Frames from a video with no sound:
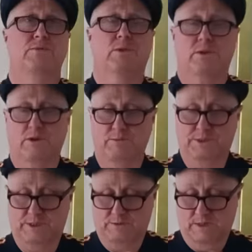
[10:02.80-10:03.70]
one I come
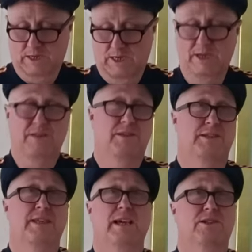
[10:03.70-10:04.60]
to.
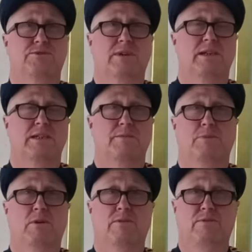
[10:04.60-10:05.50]
There's the extract, the
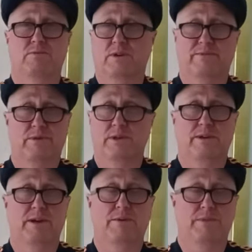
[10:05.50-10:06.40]
powerful one, if you want to
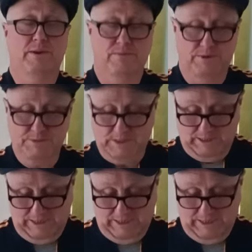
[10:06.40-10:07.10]
go down that route.